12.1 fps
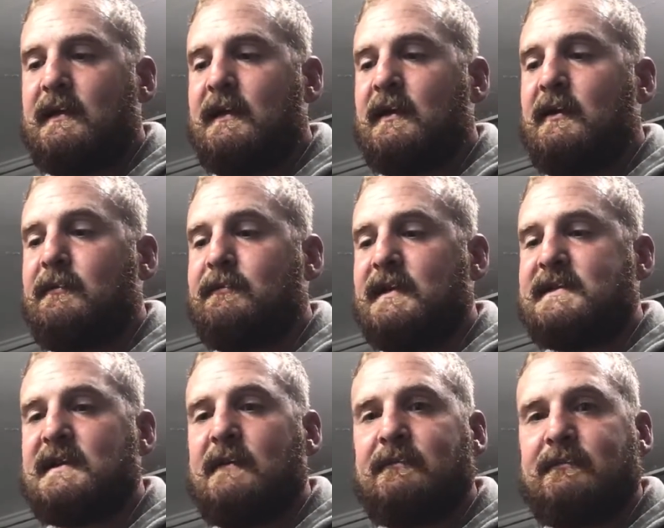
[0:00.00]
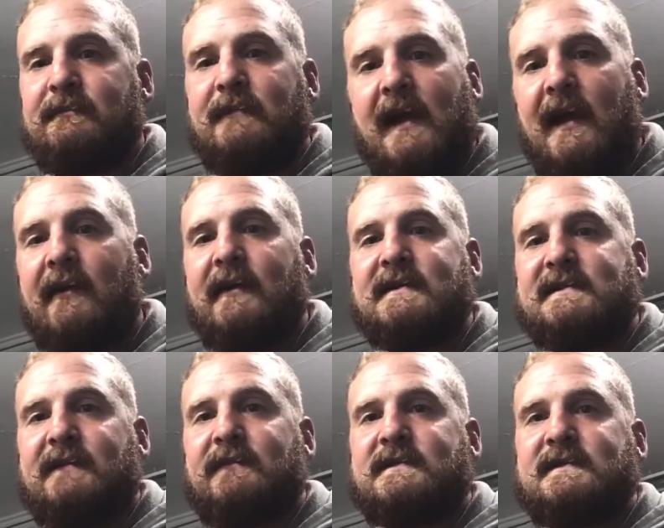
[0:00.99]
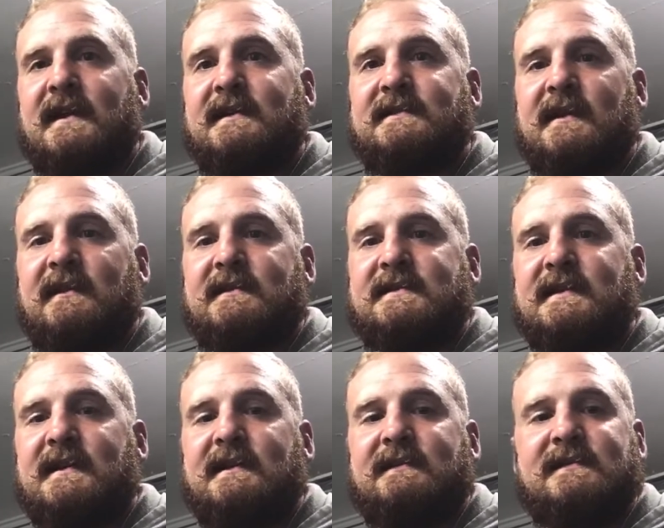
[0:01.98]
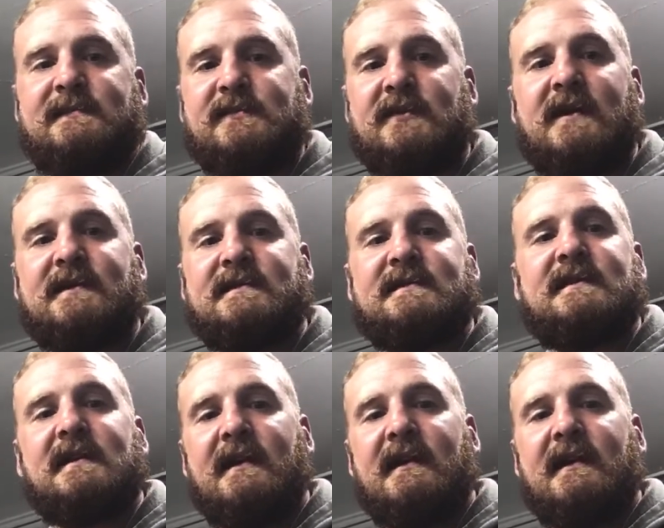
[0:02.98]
in some areas, different states, you're going to see some trends